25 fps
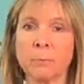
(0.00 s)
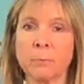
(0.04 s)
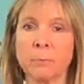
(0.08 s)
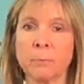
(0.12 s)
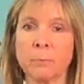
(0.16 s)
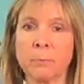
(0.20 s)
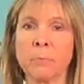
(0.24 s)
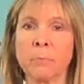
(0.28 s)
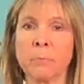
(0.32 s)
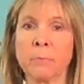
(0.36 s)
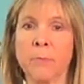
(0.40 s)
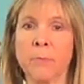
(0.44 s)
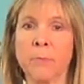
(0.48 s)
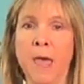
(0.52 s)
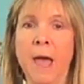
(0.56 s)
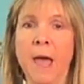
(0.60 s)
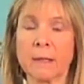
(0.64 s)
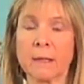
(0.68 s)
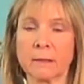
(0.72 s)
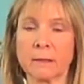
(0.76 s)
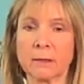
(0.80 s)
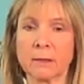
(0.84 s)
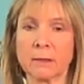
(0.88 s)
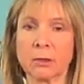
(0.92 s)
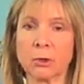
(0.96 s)
that
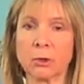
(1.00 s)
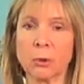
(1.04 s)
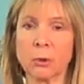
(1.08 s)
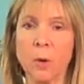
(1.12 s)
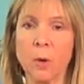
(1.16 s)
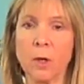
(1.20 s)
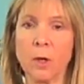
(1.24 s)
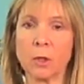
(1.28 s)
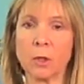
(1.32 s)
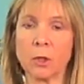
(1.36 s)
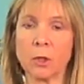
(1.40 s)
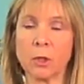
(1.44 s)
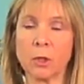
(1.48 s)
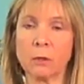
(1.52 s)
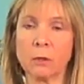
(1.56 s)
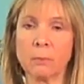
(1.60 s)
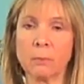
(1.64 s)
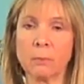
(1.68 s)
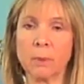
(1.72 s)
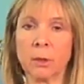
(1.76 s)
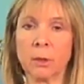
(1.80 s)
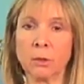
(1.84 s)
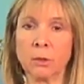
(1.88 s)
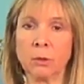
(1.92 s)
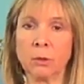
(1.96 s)
situation,
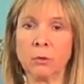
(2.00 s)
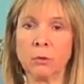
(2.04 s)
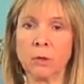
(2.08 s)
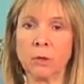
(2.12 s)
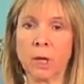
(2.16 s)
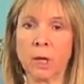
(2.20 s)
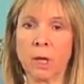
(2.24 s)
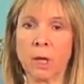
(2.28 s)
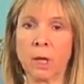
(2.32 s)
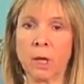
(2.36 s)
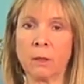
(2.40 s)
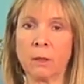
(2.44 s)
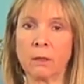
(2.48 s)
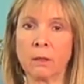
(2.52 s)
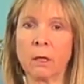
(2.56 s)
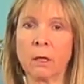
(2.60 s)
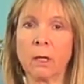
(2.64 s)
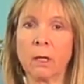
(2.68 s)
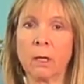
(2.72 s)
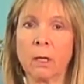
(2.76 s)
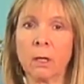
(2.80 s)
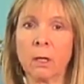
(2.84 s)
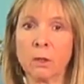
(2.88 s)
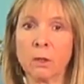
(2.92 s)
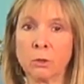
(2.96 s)
but you can
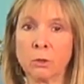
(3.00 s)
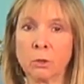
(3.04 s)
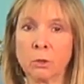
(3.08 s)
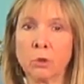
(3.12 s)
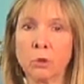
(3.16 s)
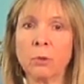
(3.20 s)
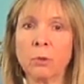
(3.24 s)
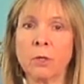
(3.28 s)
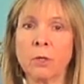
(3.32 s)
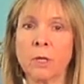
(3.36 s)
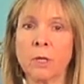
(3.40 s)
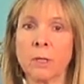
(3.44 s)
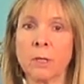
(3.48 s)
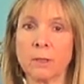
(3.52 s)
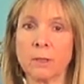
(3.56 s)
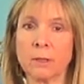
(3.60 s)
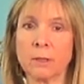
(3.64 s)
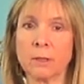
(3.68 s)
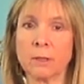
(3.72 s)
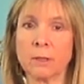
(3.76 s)
do this